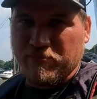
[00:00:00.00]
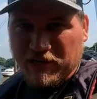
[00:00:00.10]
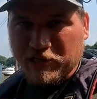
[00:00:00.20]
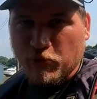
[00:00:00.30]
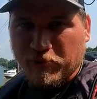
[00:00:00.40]

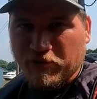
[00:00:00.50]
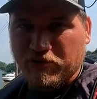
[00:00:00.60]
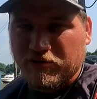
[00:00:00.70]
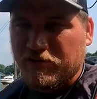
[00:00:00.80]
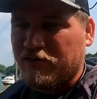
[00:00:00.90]
Mini Cooper,
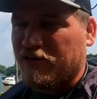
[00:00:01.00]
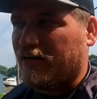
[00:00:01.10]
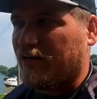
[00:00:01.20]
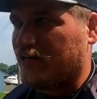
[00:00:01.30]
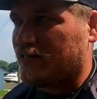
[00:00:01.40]

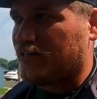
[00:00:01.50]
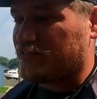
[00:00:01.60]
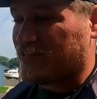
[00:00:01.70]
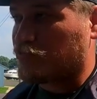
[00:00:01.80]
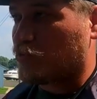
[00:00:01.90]
and uh,
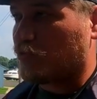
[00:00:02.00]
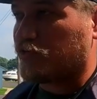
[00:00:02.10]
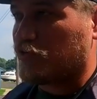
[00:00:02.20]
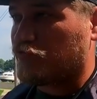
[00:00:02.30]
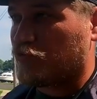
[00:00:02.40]
so that's what we're
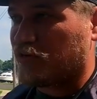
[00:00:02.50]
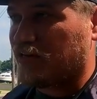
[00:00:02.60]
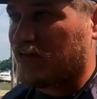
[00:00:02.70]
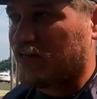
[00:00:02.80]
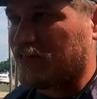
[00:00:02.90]
looking for
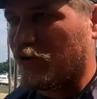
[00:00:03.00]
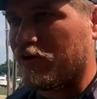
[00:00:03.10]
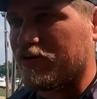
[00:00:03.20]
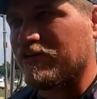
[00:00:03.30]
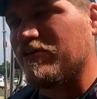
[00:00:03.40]
today. There
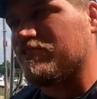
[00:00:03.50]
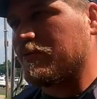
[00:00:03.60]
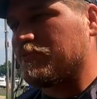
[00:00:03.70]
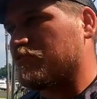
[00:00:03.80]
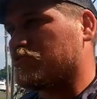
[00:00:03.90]
are
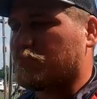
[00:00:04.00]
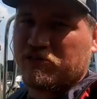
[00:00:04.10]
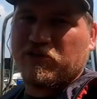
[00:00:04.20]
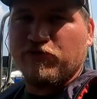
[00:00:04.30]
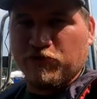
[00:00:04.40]
some there's
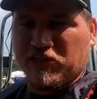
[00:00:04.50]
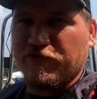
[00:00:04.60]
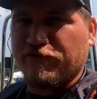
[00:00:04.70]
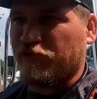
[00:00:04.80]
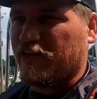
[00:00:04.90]
some confusing
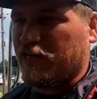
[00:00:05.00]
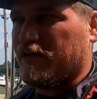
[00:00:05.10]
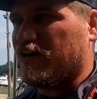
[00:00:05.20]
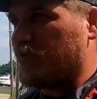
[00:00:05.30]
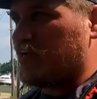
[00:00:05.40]
info that he
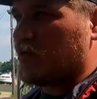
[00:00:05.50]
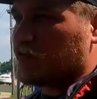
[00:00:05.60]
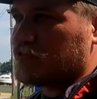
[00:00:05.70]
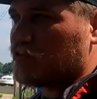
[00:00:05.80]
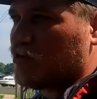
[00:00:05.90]
may have been in a
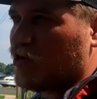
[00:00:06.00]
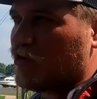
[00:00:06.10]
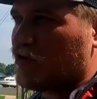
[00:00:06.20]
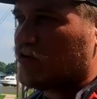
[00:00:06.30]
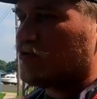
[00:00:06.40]
rental
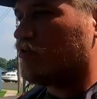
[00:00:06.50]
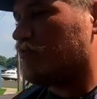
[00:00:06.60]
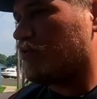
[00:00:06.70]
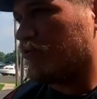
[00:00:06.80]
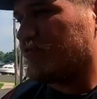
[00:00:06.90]
car or
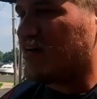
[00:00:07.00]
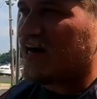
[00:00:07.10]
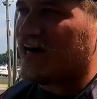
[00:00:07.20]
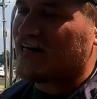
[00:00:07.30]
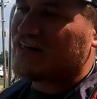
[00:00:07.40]
or
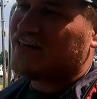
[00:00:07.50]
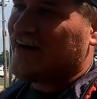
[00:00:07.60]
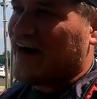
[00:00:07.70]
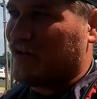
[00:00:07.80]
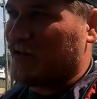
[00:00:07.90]
not.
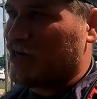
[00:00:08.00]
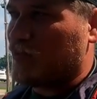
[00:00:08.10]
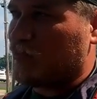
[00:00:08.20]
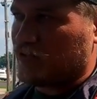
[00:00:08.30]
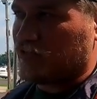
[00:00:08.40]
I don't know,
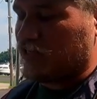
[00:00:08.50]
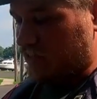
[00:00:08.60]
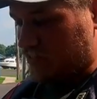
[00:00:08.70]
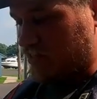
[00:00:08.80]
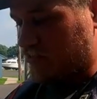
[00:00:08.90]
but we're
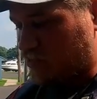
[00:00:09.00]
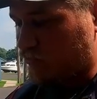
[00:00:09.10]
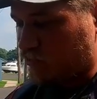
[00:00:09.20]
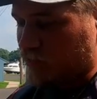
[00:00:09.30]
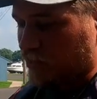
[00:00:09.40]
looking. It sounds
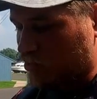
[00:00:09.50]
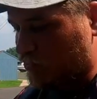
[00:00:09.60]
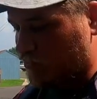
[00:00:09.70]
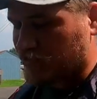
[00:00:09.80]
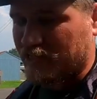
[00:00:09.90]
like for the Mini
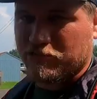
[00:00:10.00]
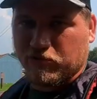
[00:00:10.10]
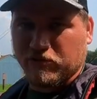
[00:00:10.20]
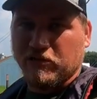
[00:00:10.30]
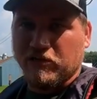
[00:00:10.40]
Cooper, so that's
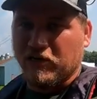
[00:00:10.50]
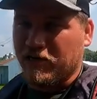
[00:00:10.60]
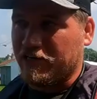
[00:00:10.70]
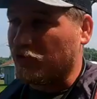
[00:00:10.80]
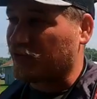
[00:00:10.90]
what
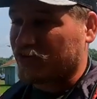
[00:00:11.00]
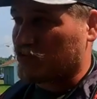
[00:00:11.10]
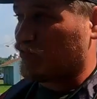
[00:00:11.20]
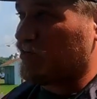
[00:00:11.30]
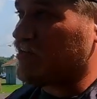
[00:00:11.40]
uh, you know. We're gonna
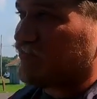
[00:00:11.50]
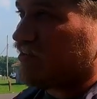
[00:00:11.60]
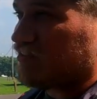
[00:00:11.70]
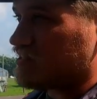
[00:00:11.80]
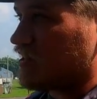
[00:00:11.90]
search for any
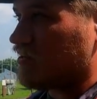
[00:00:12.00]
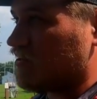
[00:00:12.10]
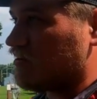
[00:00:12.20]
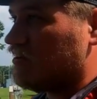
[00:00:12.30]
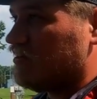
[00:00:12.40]
vehicles out
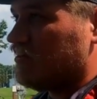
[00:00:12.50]
here,